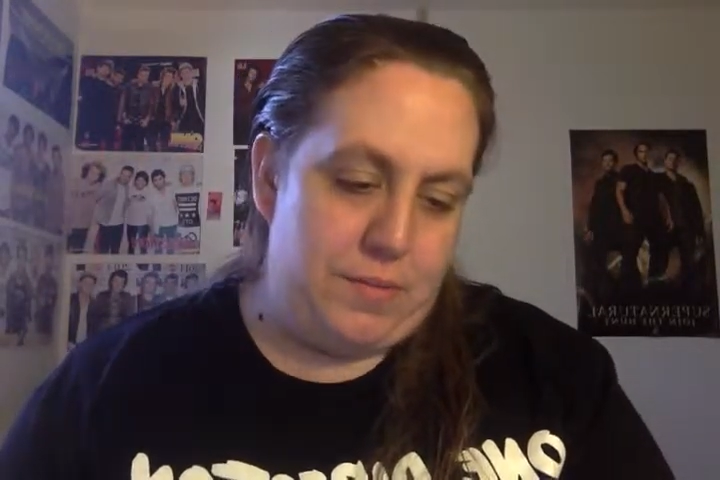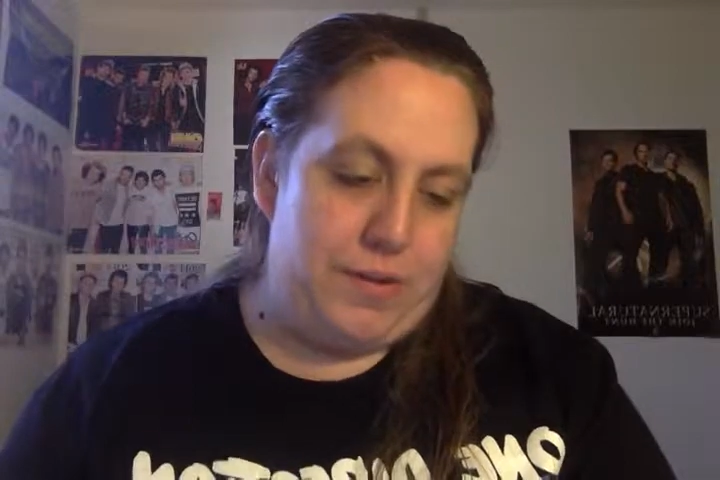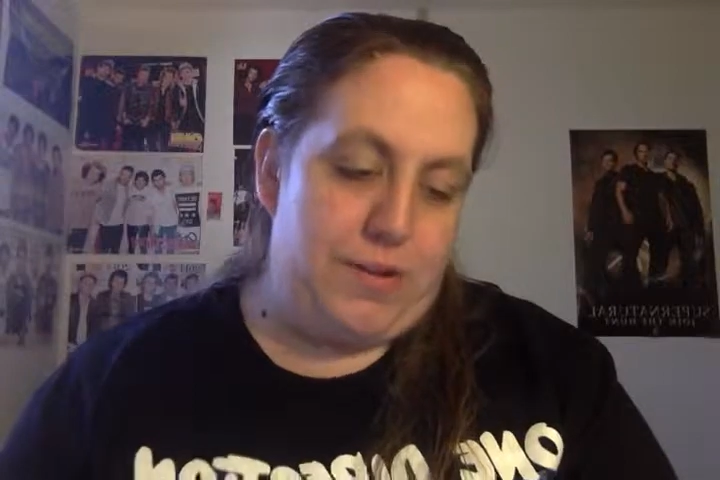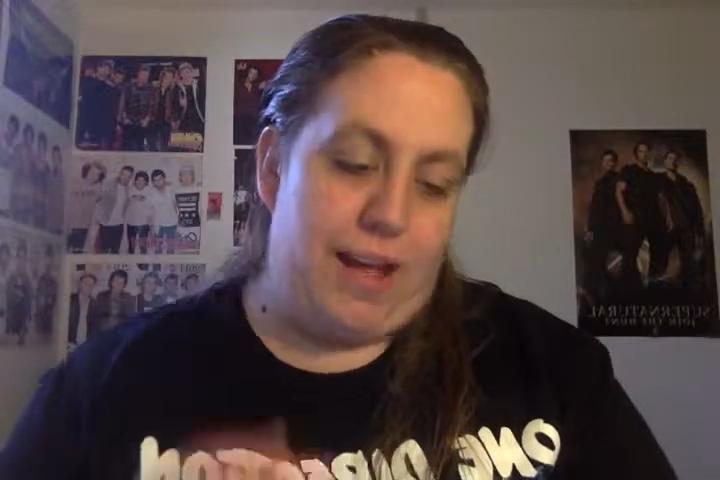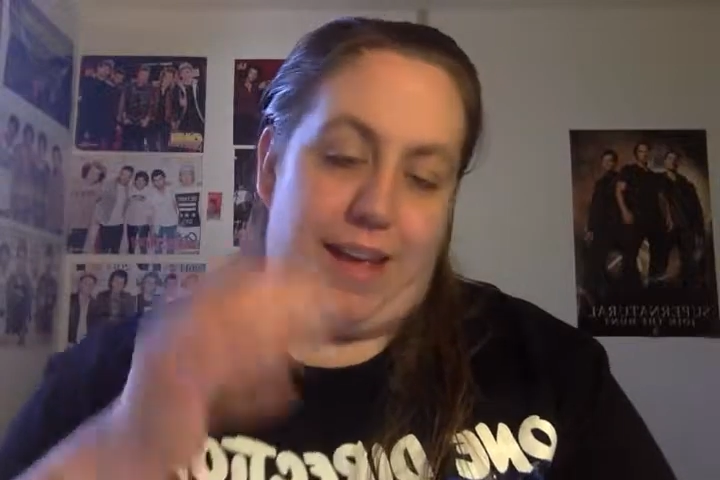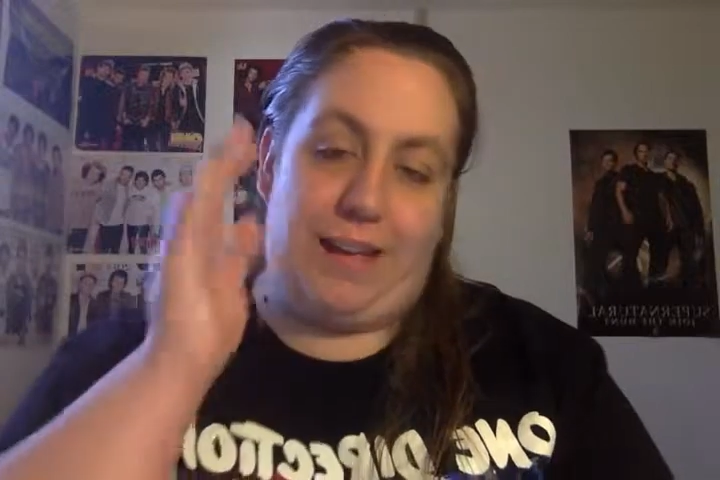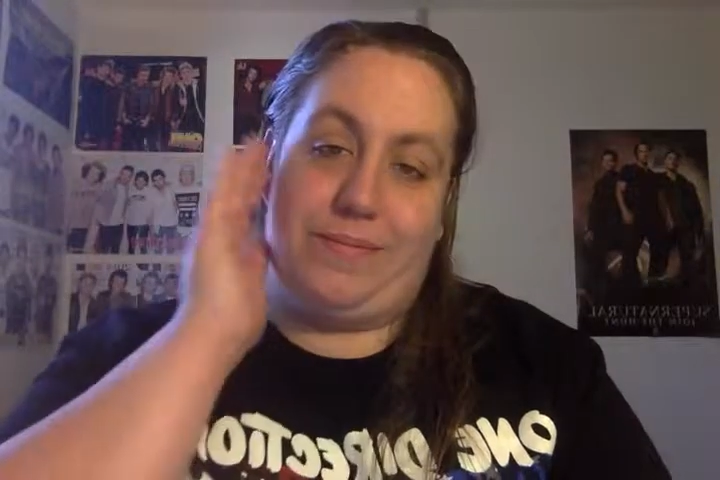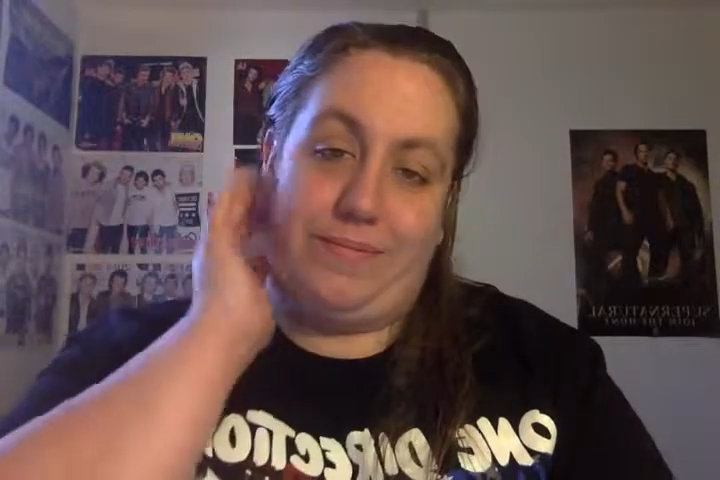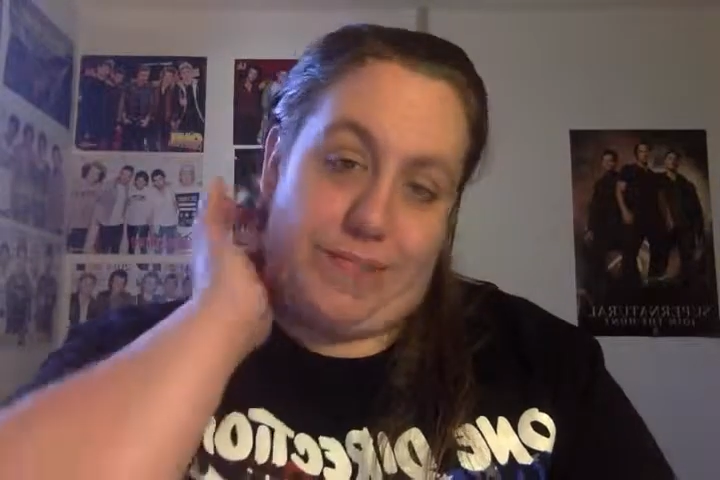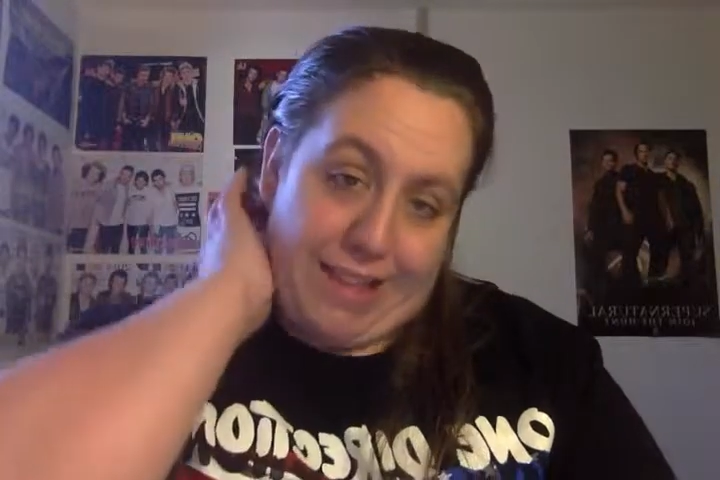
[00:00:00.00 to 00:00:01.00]
Okay,
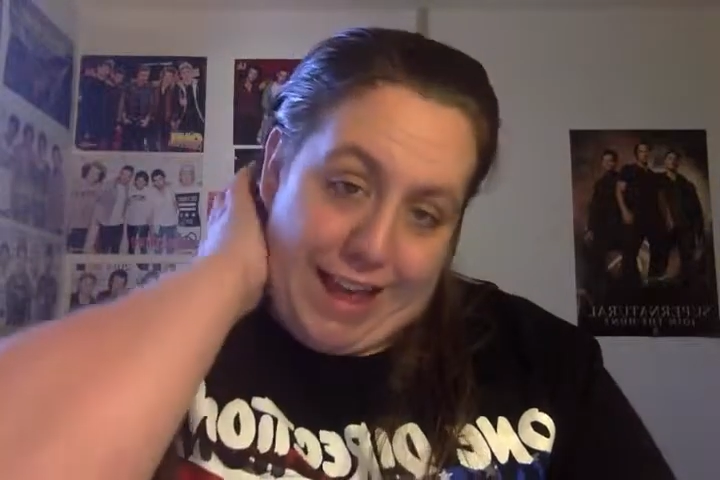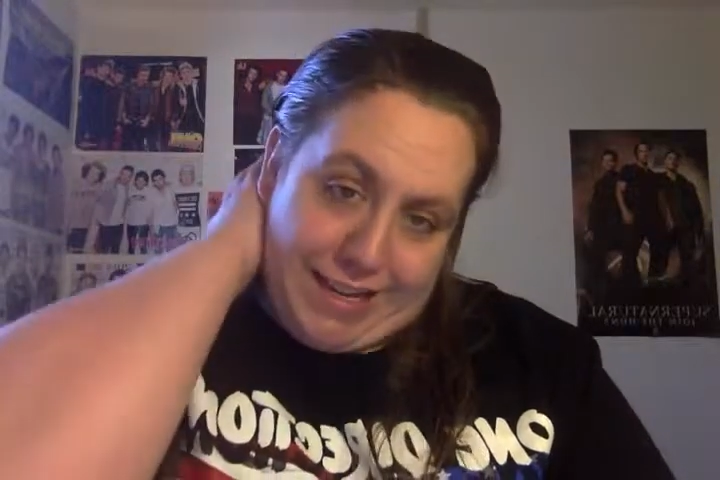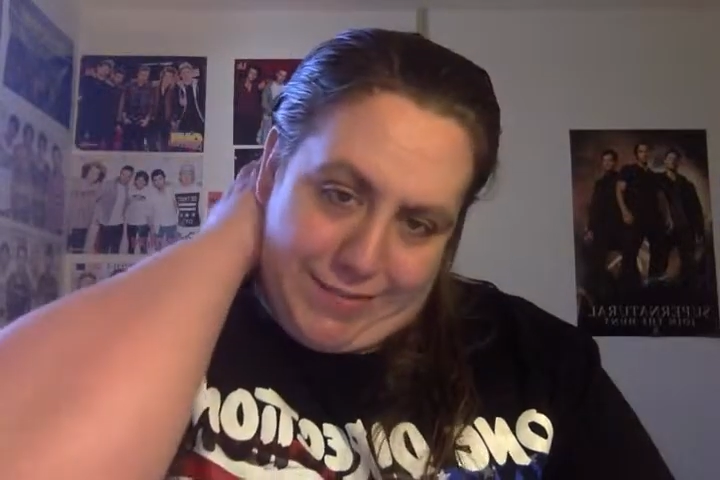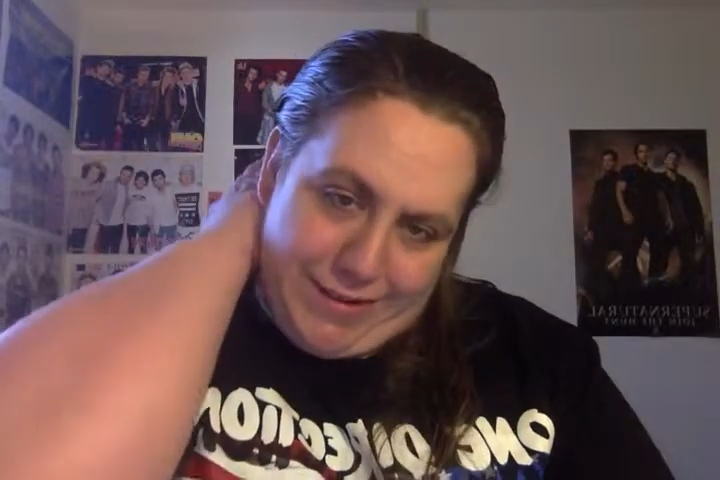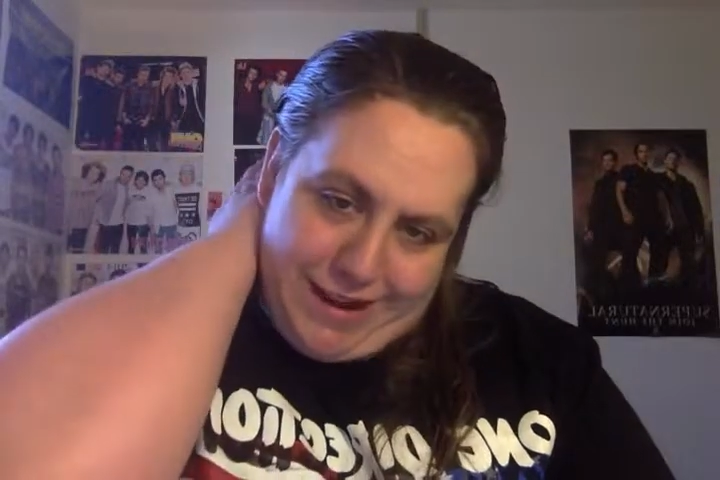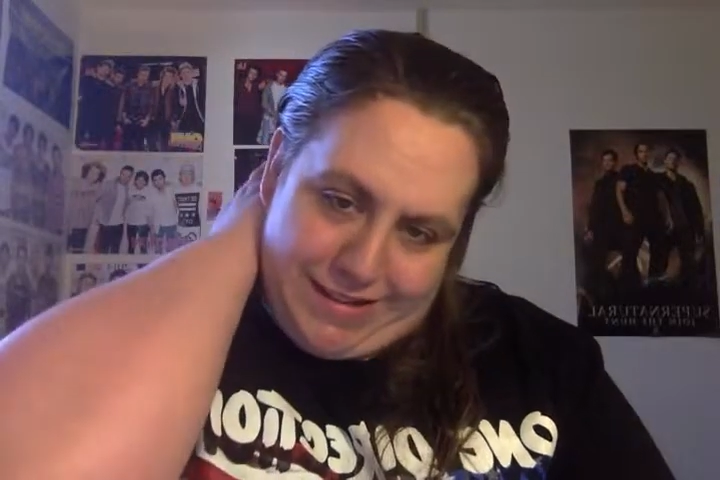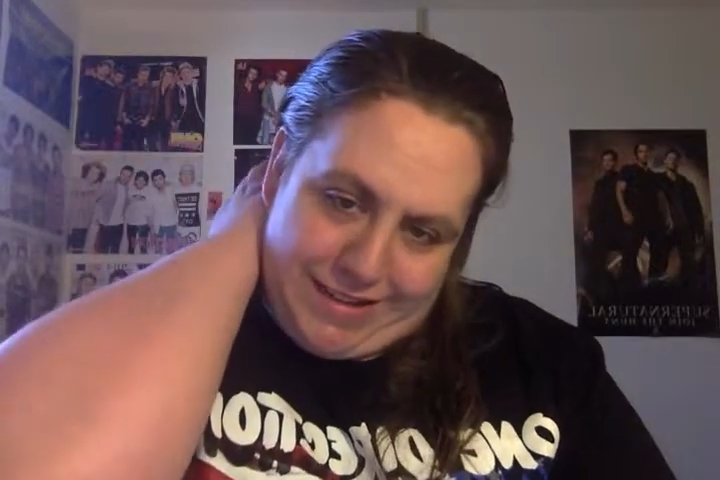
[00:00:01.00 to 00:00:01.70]
last but not